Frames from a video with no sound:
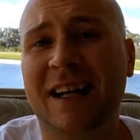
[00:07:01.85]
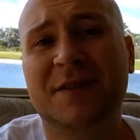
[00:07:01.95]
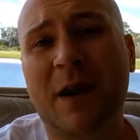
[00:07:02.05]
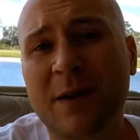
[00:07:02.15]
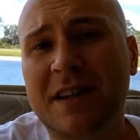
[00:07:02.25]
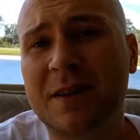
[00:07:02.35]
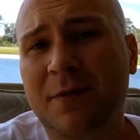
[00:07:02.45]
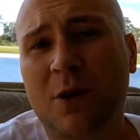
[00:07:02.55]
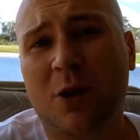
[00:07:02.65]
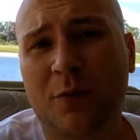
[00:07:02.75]
it's very
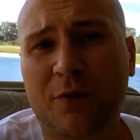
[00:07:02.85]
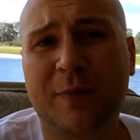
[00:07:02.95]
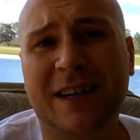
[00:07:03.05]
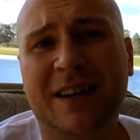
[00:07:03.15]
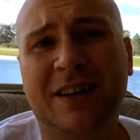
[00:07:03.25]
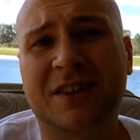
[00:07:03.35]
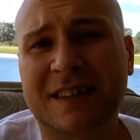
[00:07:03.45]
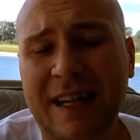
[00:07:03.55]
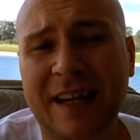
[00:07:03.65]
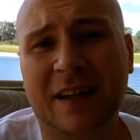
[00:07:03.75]
difficult for me to
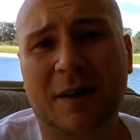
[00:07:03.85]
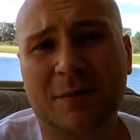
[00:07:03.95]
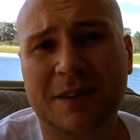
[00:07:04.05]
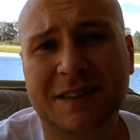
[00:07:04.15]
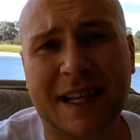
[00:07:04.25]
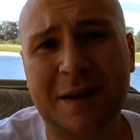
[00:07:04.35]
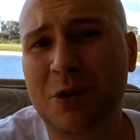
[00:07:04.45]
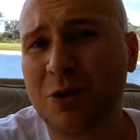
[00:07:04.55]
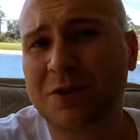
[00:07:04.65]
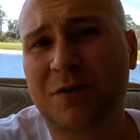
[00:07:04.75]
understand them.
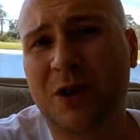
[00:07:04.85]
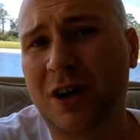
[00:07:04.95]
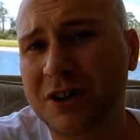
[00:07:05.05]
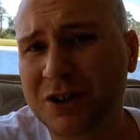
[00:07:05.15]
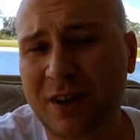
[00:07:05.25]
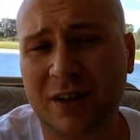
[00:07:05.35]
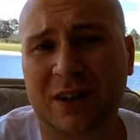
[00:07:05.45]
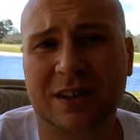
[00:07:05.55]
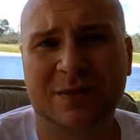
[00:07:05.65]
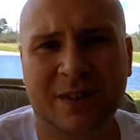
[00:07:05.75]
Same goes for
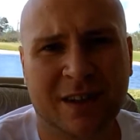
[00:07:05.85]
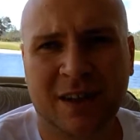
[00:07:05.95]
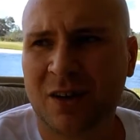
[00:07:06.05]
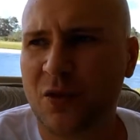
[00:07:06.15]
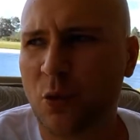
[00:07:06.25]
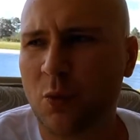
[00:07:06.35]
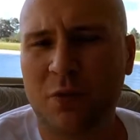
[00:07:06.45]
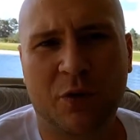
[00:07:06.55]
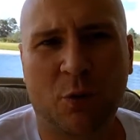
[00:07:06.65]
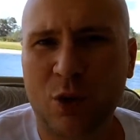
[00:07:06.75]
Australia.
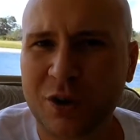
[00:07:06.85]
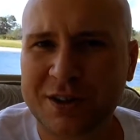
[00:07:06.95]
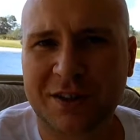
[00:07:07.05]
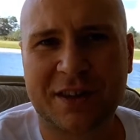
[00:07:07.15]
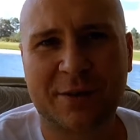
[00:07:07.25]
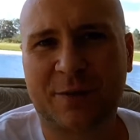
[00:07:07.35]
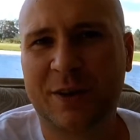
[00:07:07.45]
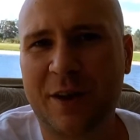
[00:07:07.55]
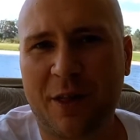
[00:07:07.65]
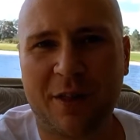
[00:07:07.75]
The words are
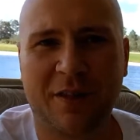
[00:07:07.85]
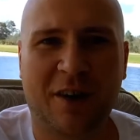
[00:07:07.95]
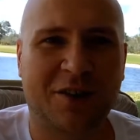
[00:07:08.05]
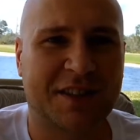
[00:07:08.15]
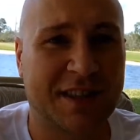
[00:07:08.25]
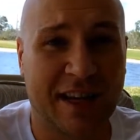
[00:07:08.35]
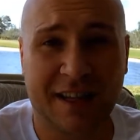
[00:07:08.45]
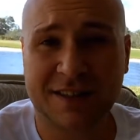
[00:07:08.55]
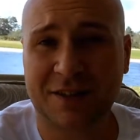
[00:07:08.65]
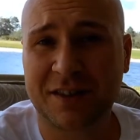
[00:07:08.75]
different, our
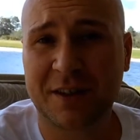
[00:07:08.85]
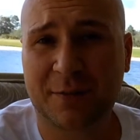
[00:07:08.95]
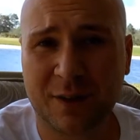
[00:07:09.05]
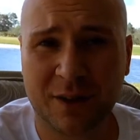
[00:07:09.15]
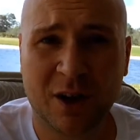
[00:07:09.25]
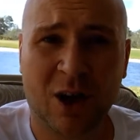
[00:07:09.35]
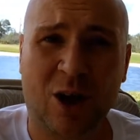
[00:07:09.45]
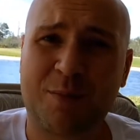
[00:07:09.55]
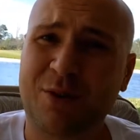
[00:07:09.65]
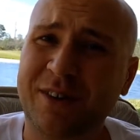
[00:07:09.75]
sayings are different,
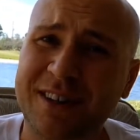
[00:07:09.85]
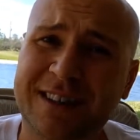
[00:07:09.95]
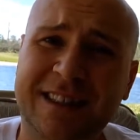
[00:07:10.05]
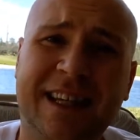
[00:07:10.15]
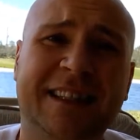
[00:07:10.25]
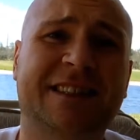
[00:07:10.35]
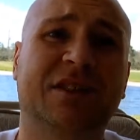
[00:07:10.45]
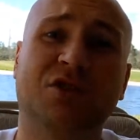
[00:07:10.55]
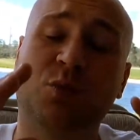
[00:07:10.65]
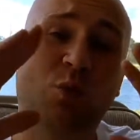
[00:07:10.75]
our
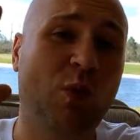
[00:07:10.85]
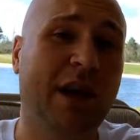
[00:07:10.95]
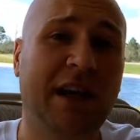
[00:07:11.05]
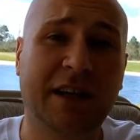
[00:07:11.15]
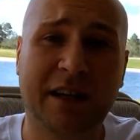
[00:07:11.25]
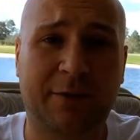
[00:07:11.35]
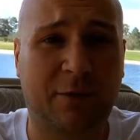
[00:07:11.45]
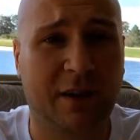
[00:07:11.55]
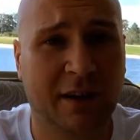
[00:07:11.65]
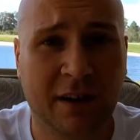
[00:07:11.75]
pronunciation is way
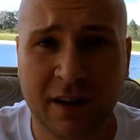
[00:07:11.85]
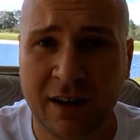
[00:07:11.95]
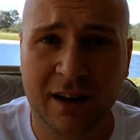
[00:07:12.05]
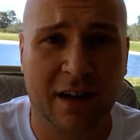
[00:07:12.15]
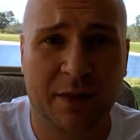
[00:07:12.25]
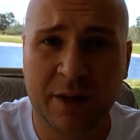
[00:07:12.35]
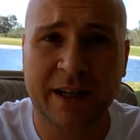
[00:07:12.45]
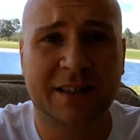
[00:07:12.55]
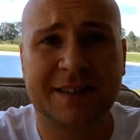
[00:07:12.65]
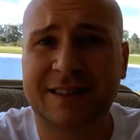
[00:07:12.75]
different. And
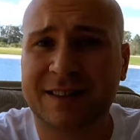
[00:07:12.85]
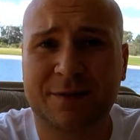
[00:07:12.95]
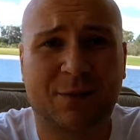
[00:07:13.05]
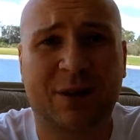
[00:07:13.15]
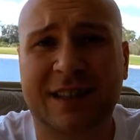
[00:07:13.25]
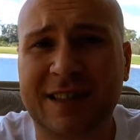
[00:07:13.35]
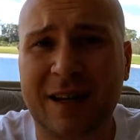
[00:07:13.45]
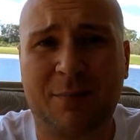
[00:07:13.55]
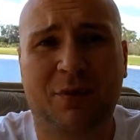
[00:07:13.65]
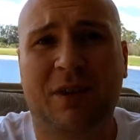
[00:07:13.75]
things, for
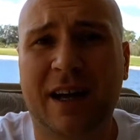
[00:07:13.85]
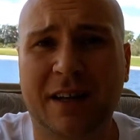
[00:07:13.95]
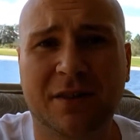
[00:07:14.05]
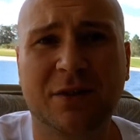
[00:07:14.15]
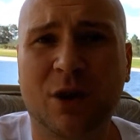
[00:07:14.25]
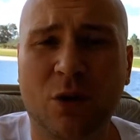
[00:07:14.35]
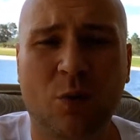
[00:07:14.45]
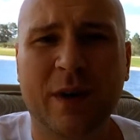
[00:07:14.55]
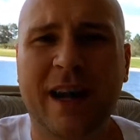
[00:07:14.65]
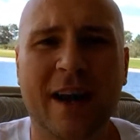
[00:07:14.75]
example, like,
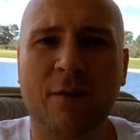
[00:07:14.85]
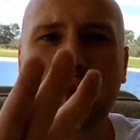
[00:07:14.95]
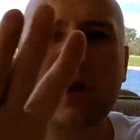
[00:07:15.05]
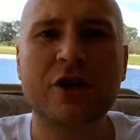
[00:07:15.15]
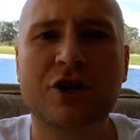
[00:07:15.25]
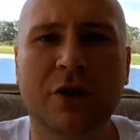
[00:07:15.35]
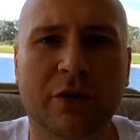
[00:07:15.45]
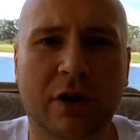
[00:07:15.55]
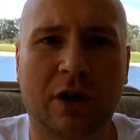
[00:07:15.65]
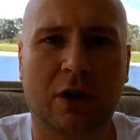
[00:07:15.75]
we have a
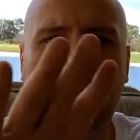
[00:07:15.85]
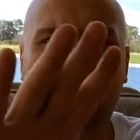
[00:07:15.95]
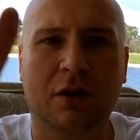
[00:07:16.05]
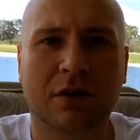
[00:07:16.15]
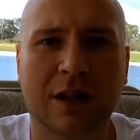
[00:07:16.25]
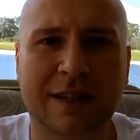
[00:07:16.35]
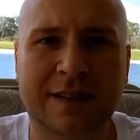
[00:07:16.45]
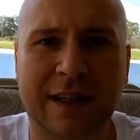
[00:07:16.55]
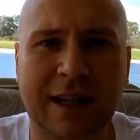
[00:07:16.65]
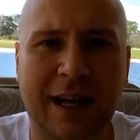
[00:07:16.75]
windshield in our car.
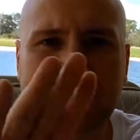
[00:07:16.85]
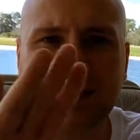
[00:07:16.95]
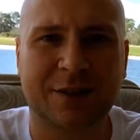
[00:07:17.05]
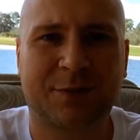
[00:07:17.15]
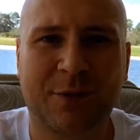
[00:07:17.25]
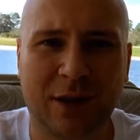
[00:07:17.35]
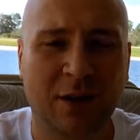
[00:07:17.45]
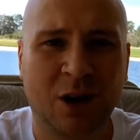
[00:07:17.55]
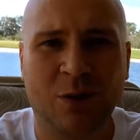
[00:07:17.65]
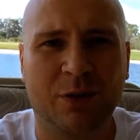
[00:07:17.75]
That's the glass in the
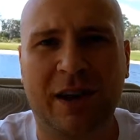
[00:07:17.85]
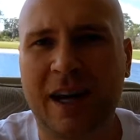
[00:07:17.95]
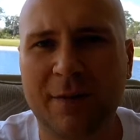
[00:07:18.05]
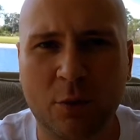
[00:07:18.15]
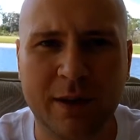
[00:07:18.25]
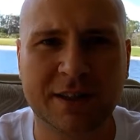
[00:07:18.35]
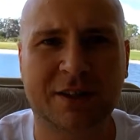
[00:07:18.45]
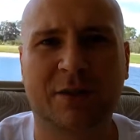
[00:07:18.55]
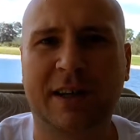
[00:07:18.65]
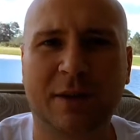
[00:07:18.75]
front. Or they have a
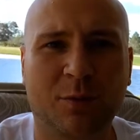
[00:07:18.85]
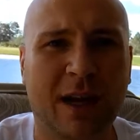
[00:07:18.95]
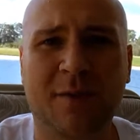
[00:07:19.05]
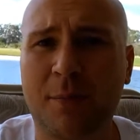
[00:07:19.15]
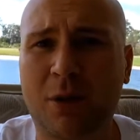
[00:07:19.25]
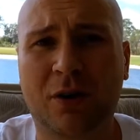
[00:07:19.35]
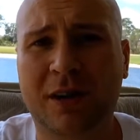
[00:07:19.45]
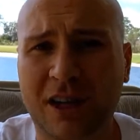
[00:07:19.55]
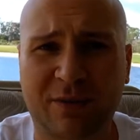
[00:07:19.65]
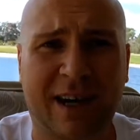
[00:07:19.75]
windscreen. We have a
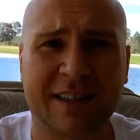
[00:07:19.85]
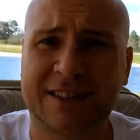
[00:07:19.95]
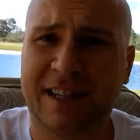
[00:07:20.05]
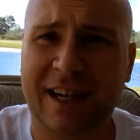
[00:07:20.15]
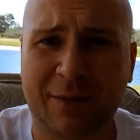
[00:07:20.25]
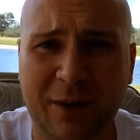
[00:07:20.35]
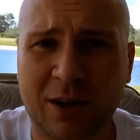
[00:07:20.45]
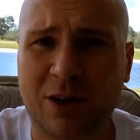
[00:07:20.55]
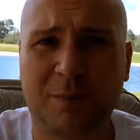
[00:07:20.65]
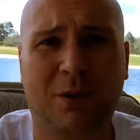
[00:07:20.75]
parking garage. They have the
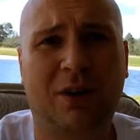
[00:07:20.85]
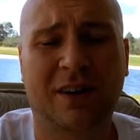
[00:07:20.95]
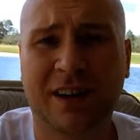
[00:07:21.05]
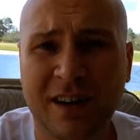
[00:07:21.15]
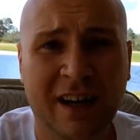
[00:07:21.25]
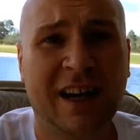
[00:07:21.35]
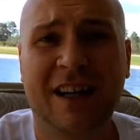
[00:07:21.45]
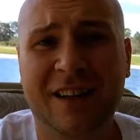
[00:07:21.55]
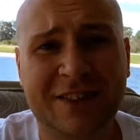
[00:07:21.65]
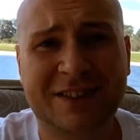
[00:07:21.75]
car park.
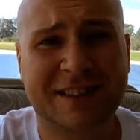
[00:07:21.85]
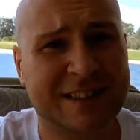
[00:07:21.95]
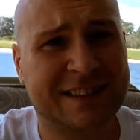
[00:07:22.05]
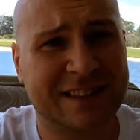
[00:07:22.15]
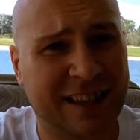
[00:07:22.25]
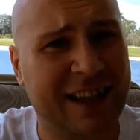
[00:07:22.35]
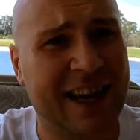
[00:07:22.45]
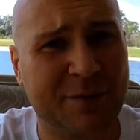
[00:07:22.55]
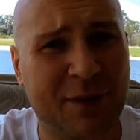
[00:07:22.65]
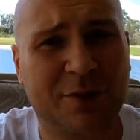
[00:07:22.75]
And there's just a
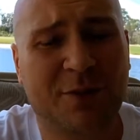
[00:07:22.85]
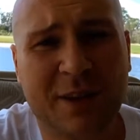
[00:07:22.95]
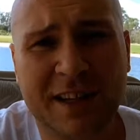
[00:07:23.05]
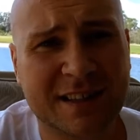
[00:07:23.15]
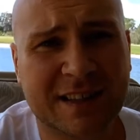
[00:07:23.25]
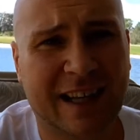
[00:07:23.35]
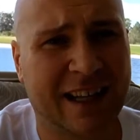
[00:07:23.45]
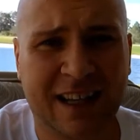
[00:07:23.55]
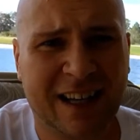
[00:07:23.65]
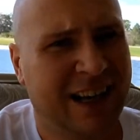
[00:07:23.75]
lot of other things
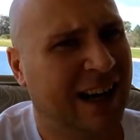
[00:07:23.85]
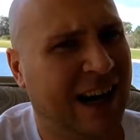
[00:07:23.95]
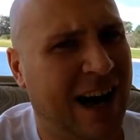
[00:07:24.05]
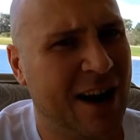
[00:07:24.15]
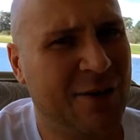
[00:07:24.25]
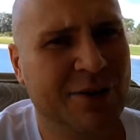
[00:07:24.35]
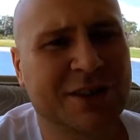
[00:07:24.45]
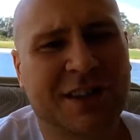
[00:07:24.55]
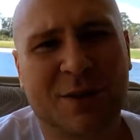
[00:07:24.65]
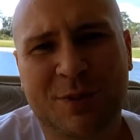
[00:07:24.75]
that I don't
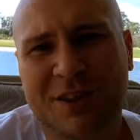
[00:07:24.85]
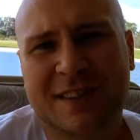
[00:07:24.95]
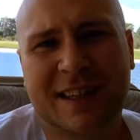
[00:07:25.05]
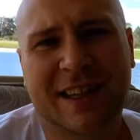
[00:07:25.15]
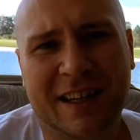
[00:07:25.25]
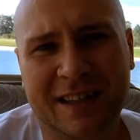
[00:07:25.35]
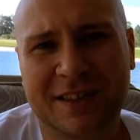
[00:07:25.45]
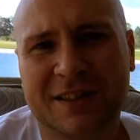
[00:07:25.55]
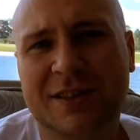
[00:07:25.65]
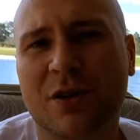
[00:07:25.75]
understand what they're saying.
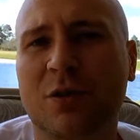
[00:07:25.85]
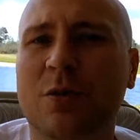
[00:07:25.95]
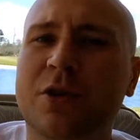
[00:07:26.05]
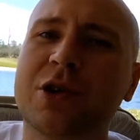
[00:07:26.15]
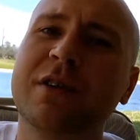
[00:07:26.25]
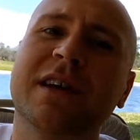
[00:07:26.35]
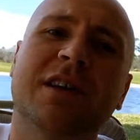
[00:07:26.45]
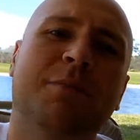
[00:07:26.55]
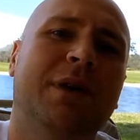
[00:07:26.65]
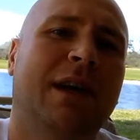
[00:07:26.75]
So you
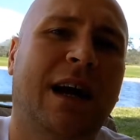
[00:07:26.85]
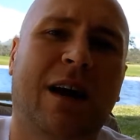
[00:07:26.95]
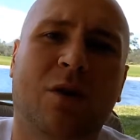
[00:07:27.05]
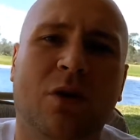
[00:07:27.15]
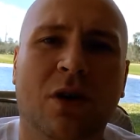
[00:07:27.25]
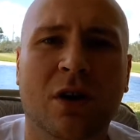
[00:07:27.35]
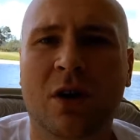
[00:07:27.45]
need to pick out